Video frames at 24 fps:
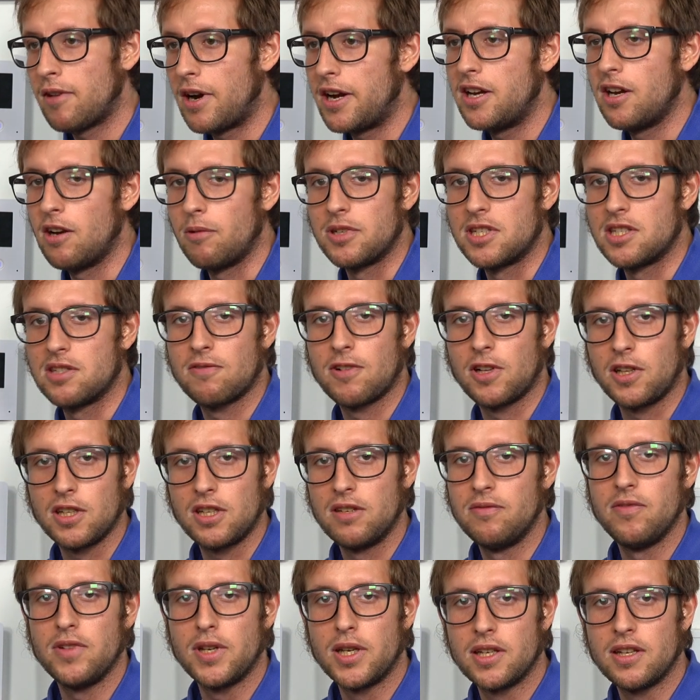right here, which is really
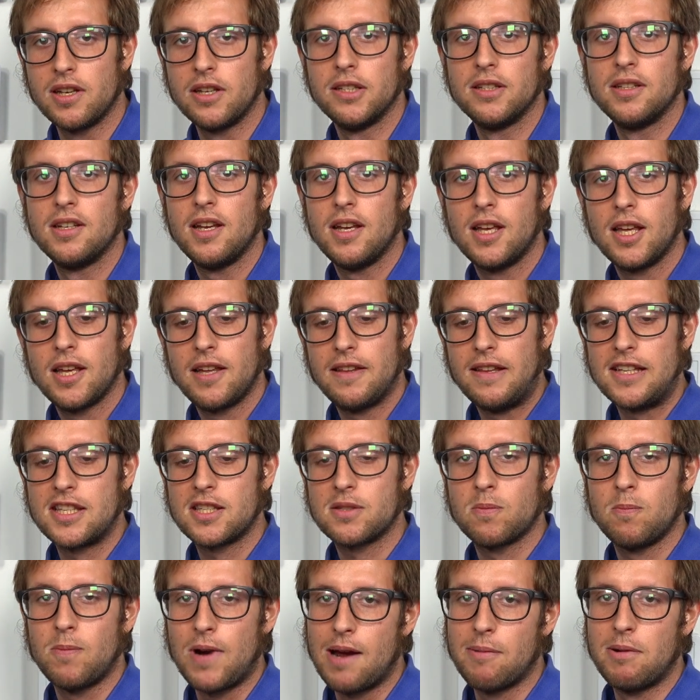convenient. And
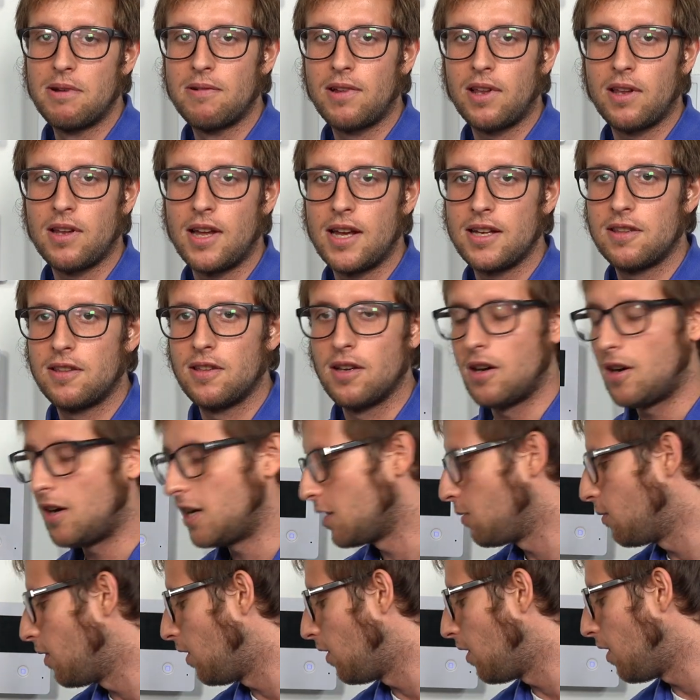that's why we like the
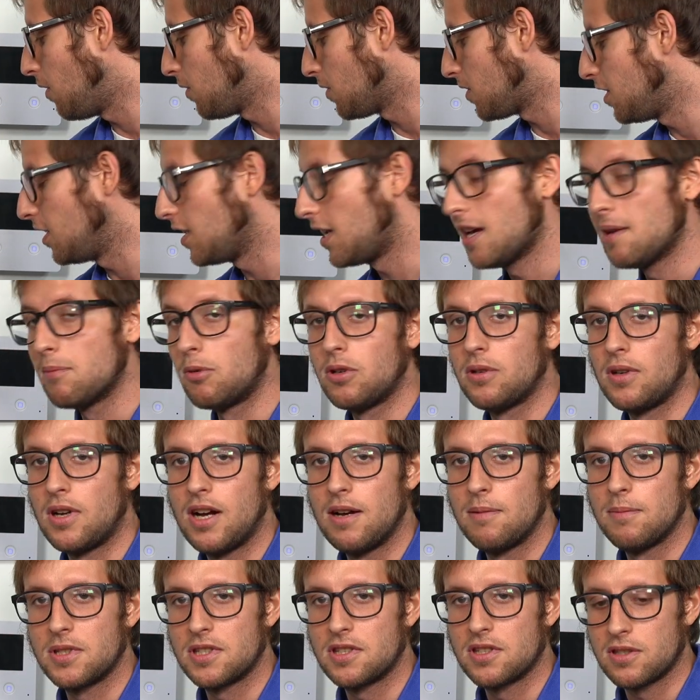Honeywell LT cable.
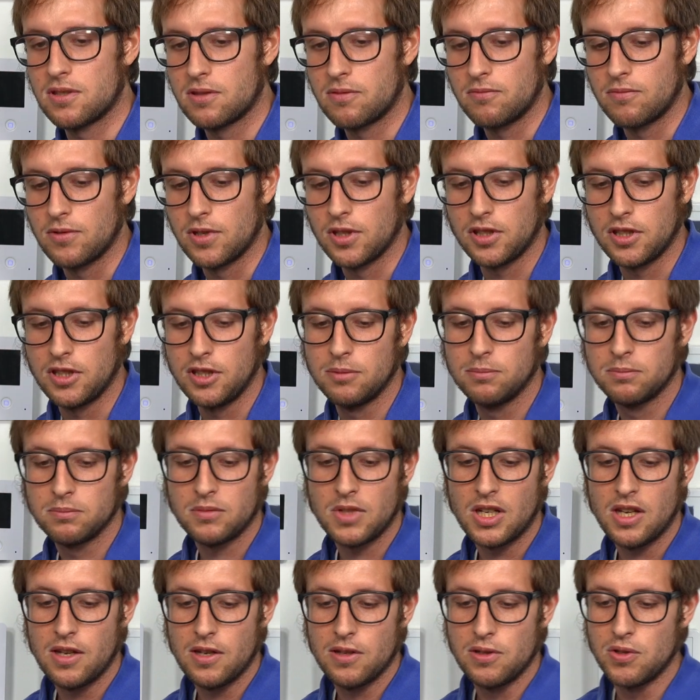Um, it's just really
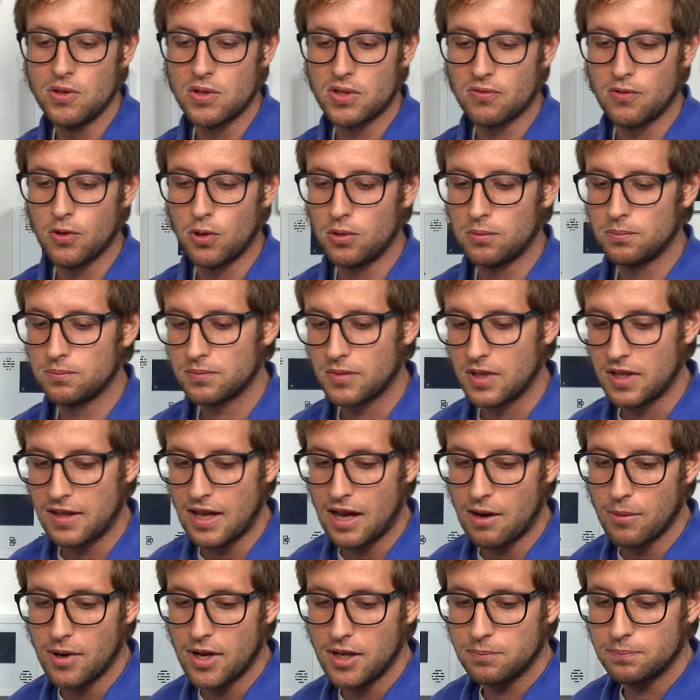useful in
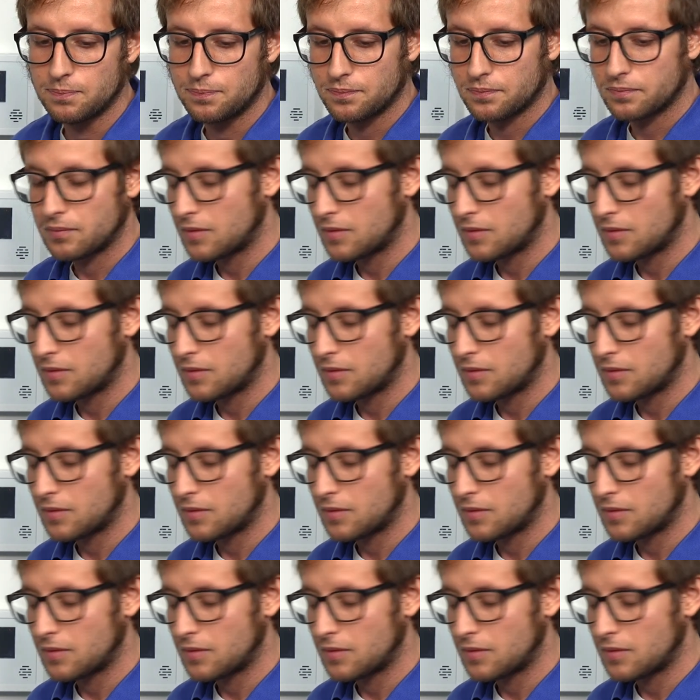that way.